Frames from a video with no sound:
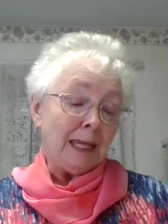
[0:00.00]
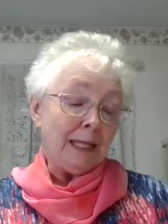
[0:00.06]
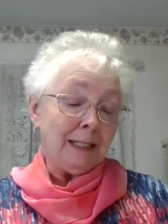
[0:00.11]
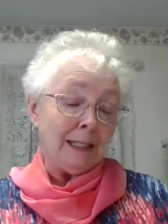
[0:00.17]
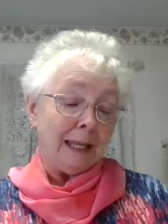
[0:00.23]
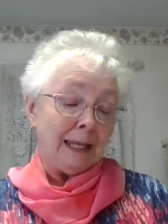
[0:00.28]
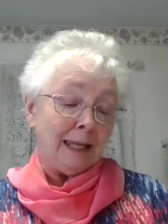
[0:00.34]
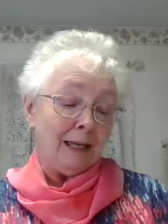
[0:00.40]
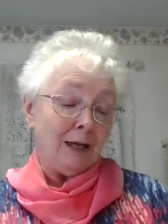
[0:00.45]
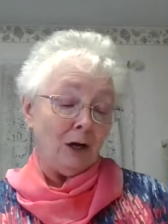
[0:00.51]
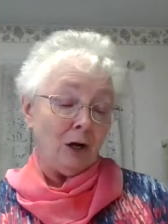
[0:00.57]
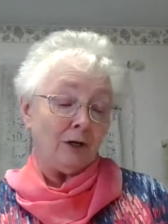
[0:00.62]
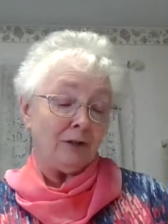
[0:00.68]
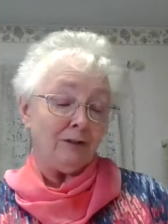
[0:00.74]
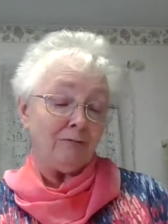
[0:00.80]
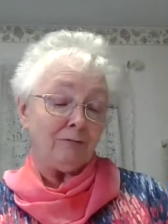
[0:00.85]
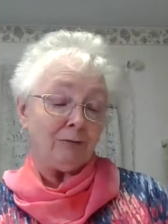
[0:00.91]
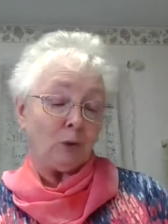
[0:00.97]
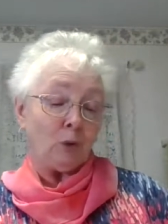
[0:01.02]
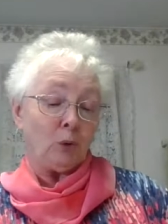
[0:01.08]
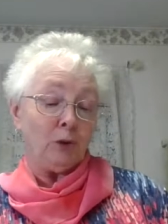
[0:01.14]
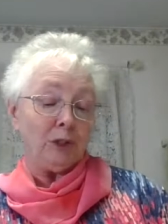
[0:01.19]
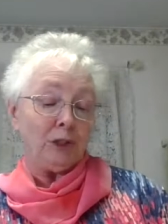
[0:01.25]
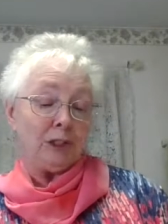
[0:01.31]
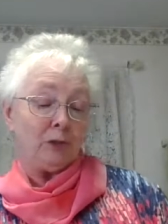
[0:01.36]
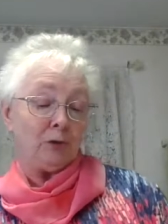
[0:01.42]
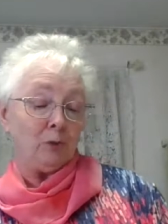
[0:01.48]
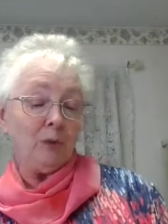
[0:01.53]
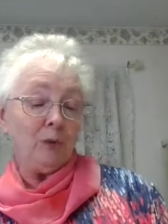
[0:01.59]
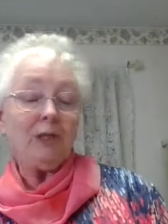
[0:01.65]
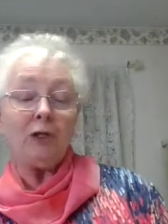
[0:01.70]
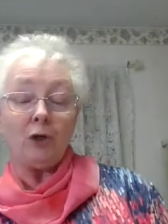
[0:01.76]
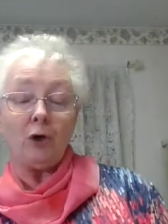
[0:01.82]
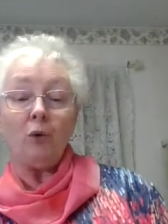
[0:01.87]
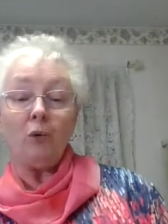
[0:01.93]
It lay on the floor near the
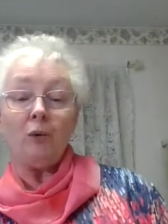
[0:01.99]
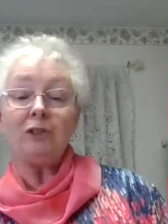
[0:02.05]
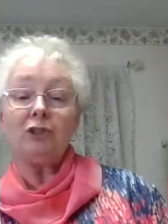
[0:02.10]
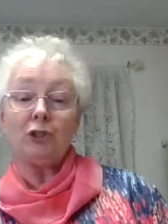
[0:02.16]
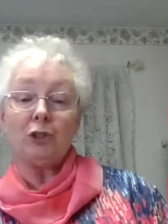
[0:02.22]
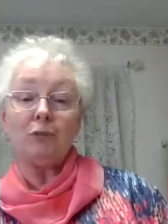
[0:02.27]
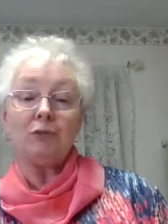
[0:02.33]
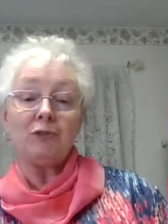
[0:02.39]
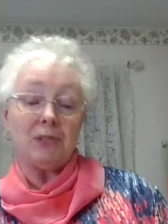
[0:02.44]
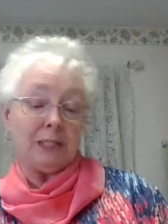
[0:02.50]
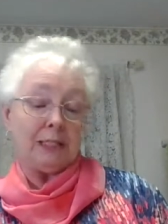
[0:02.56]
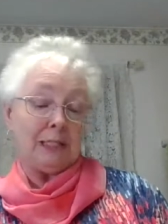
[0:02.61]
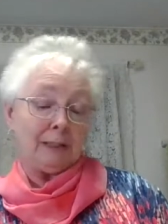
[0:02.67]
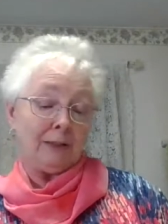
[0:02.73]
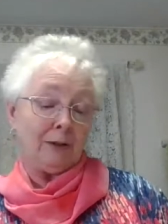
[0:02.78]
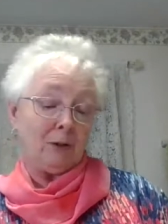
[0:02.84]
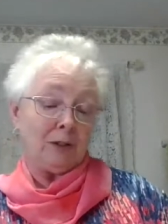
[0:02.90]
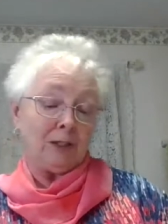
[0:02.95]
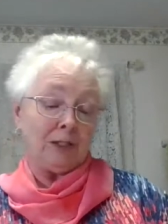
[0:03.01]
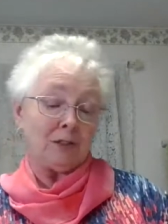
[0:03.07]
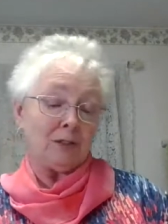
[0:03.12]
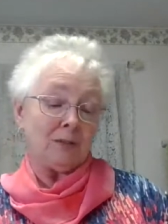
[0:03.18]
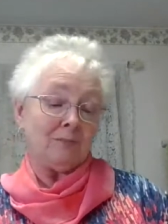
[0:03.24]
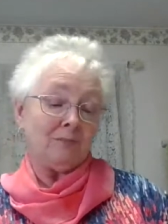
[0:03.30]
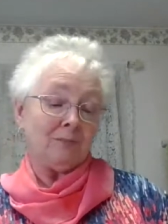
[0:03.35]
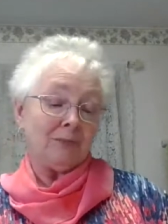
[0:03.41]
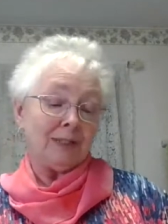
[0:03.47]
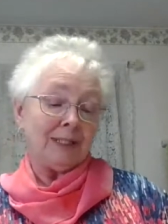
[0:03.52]
window, and she was kneeling on it.